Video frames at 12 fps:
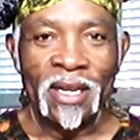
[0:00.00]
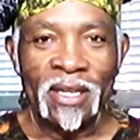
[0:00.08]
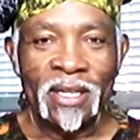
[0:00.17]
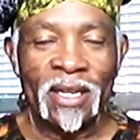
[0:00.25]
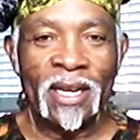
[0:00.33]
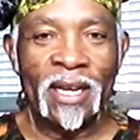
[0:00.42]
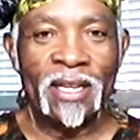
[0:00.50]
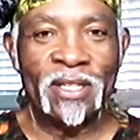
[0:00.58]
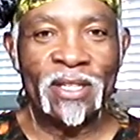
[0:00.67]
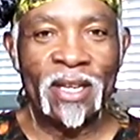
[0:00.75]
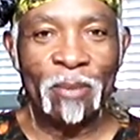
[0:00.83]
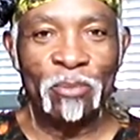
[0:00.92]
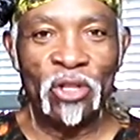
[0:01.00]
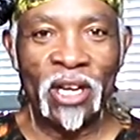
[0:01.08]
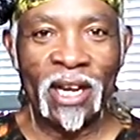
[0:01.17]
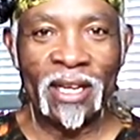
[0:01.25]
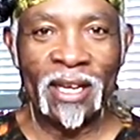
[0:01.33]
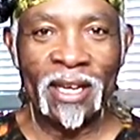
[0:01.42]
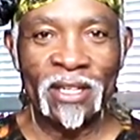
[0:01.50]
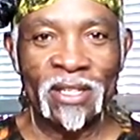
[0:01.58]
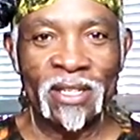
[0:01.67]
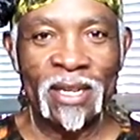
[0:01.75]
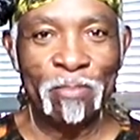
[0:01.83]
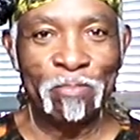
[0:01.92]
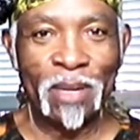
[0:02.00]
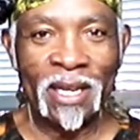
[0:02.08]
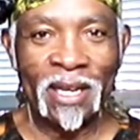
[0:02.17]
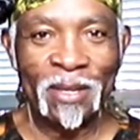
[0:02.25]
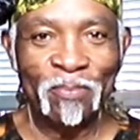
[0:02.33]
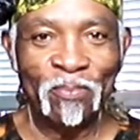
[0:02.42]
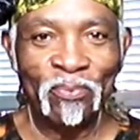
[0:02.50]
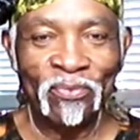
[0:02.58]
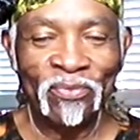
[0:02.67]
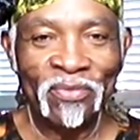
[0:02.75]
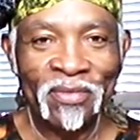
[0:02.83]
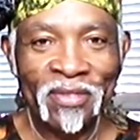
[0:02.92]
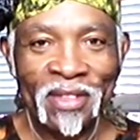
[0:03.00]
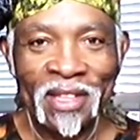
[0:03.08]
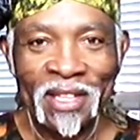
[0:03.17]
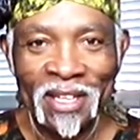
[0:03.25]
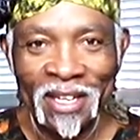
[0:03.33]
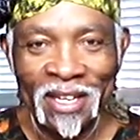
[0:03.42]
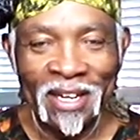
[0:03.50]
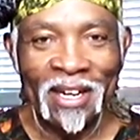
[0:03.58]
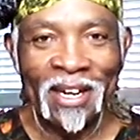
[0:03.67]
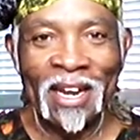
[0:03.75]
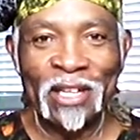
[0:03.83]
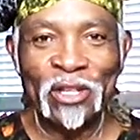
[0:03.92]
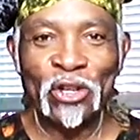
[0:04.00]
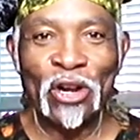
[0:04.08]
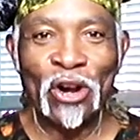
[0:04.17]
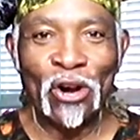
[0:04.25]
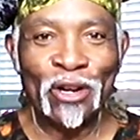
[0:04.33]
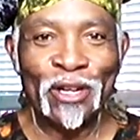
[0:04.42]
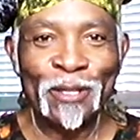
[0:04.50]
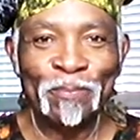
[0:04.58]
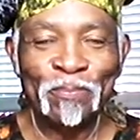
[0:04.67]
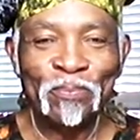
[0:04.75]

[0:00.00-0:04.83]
Today's subject is simply, let's talk.